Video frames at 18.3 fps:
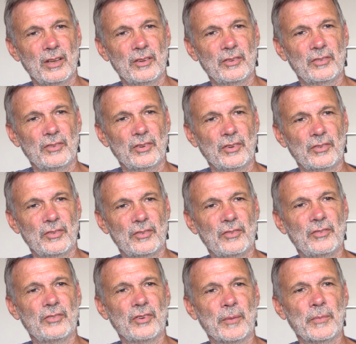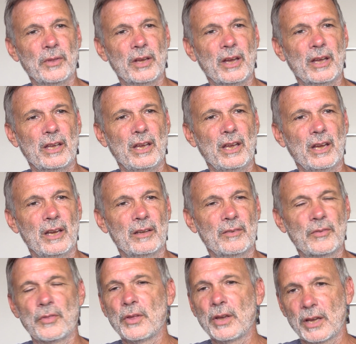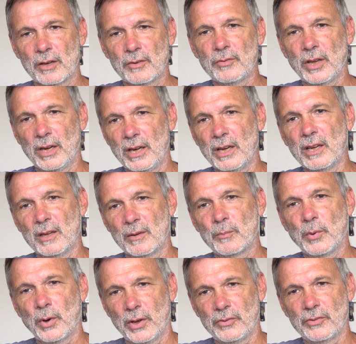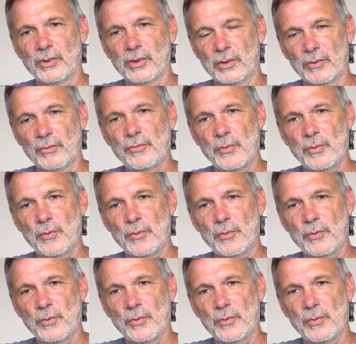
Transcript: is just something I can't think of any precedent